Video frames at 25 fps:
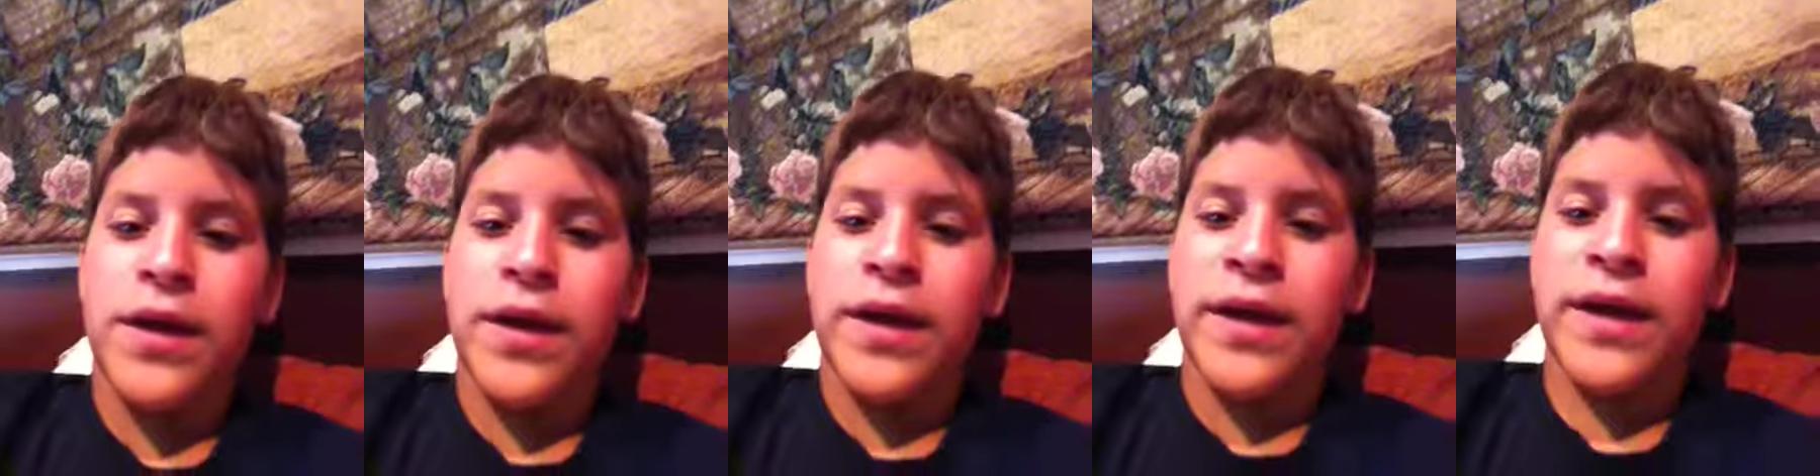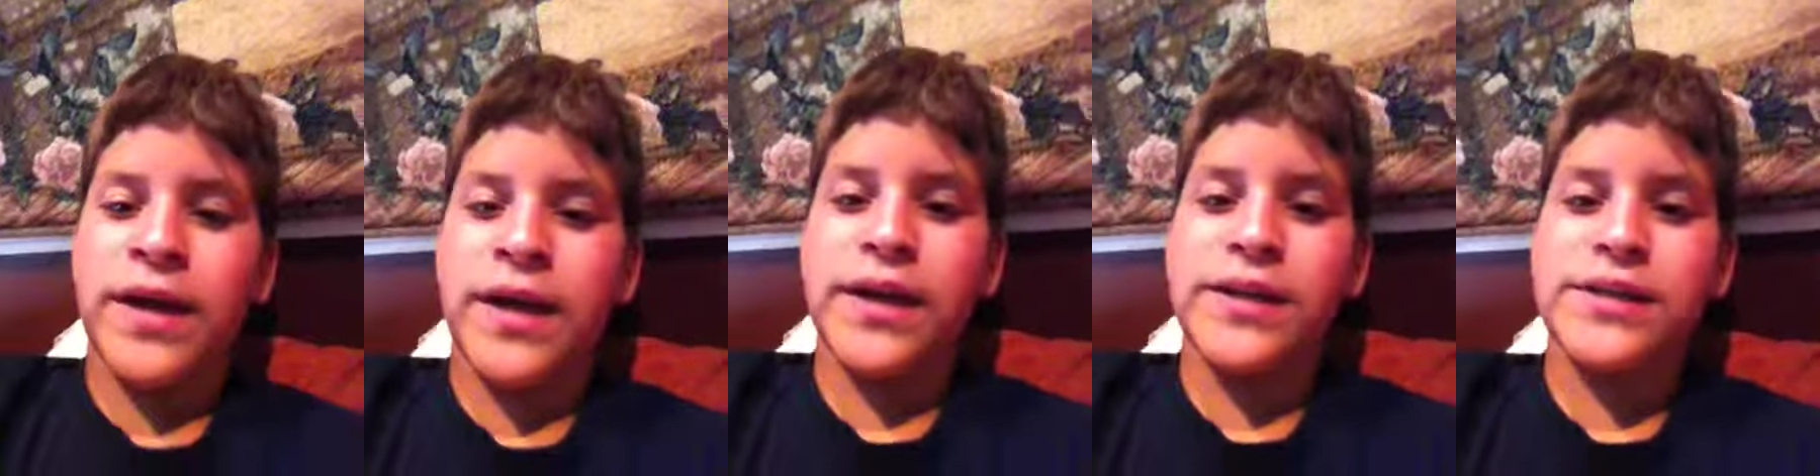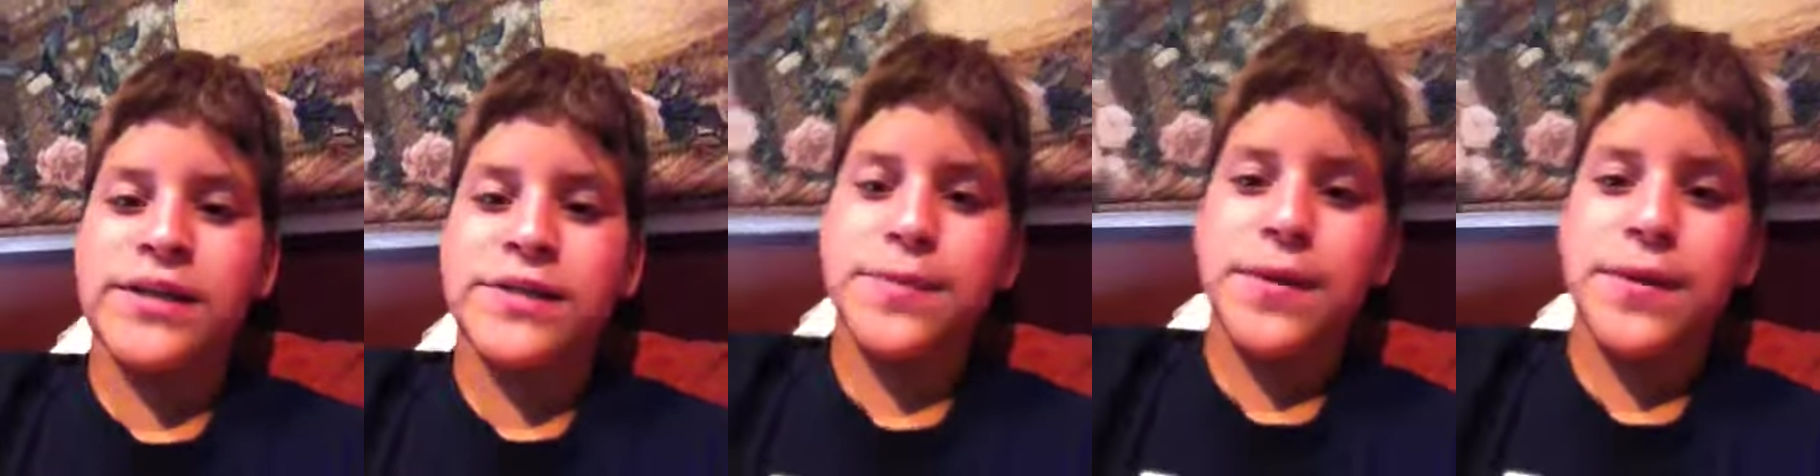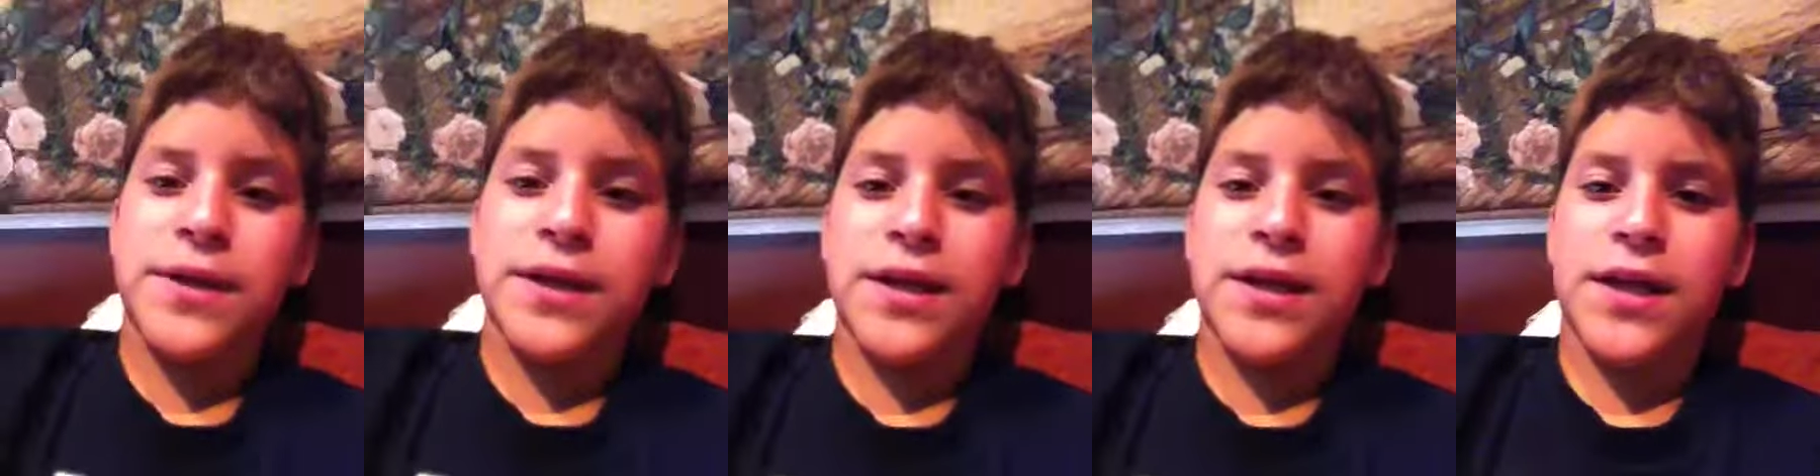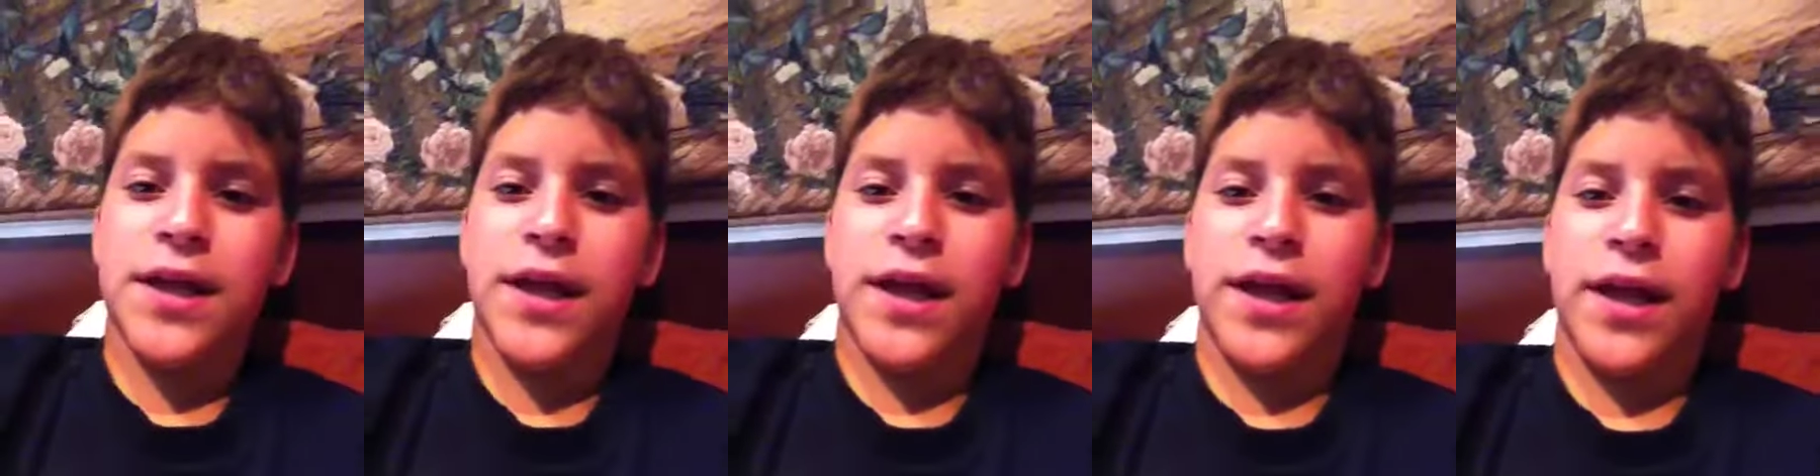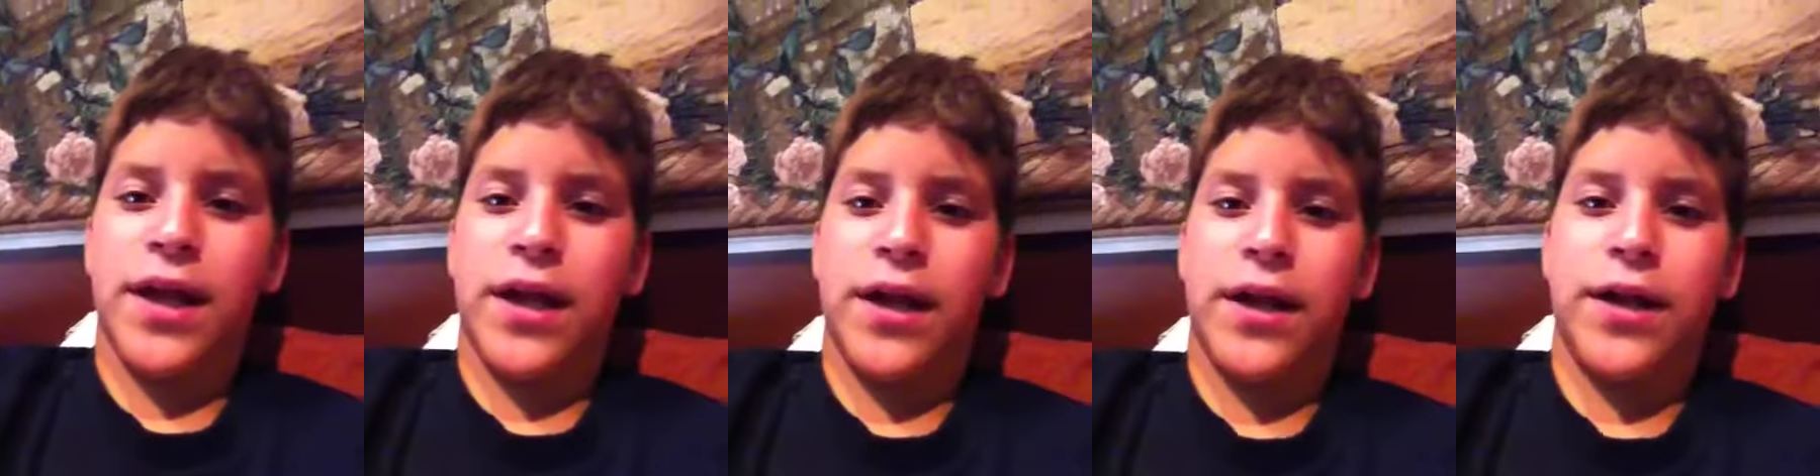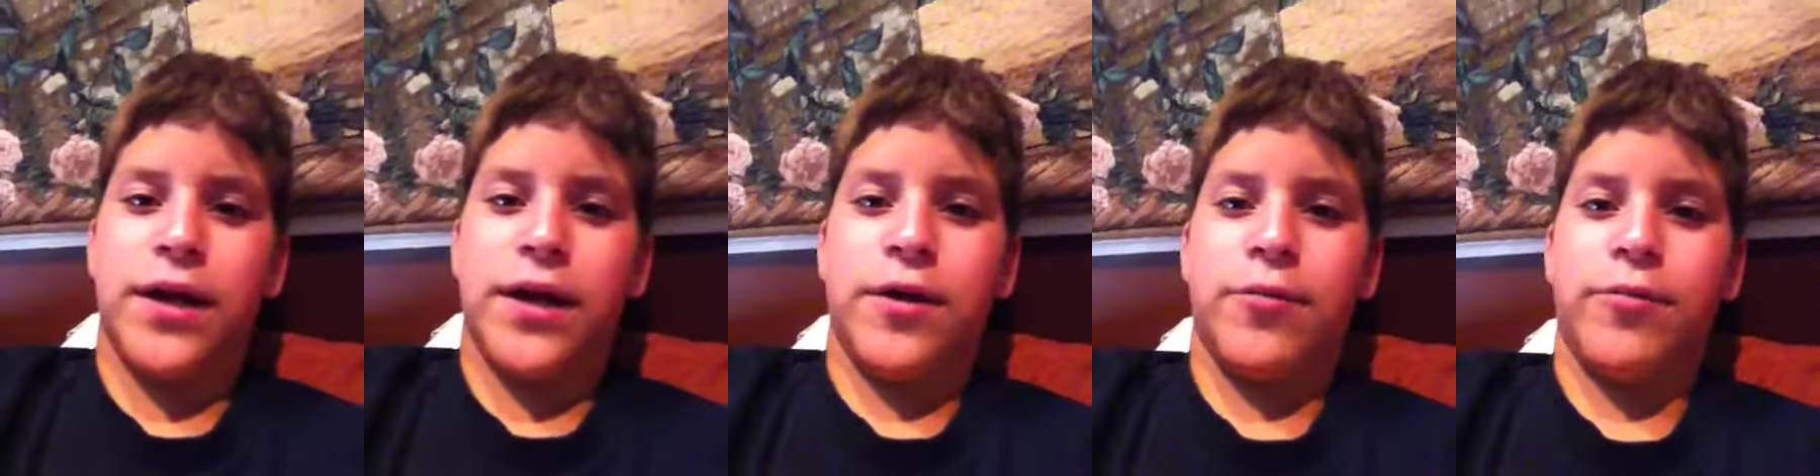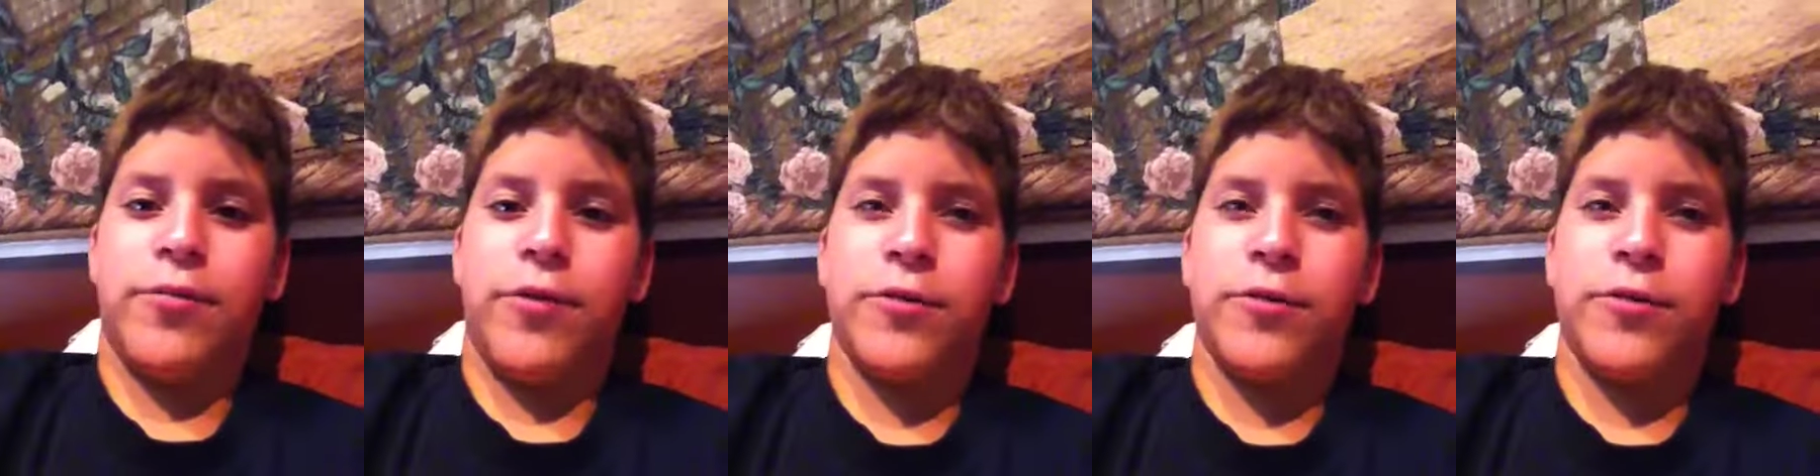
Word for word: Hey, it's me, Nick, and um,